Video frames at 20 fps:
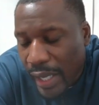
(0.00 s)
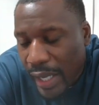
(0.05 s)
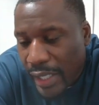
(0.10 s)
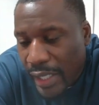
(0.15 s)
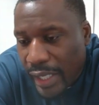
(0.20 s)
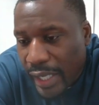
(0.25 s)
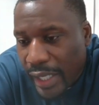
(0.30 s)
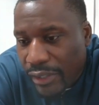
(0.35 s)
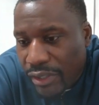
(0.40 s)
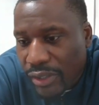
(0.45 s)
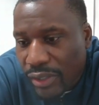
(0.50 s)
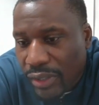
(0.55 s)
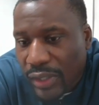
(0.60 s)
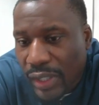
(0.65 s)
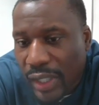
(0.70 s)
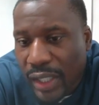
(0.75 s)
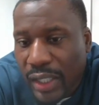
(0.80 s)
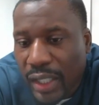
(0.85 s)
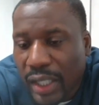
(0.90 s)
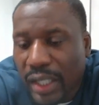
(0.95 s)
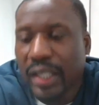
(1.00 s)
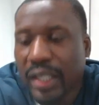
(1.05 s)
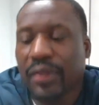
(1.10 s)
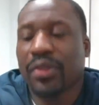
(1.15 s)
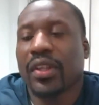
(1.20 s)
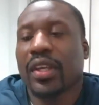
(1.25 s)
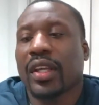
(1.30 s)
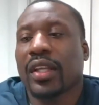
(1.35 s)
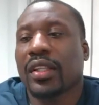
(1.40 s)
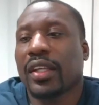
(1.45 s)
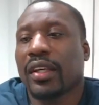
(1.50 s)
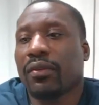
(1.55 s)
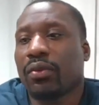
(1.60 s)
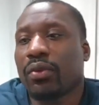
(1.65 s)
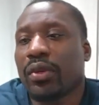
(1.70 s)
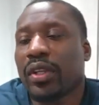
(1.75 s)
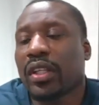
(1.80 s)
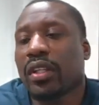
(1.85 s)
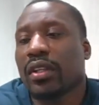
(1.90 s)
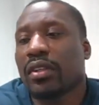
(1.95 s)
I just think anything that
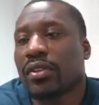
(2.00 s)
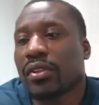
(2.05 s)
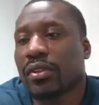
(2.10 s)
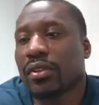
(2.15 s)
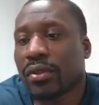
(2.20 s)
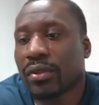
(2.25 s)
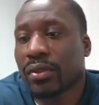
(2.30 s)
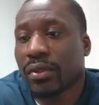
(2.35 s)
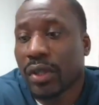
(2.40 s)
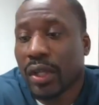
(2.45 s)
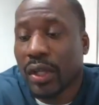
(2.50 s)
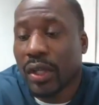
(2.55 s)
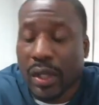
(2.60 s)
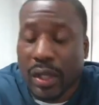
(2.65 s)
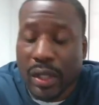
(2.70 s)
we can do,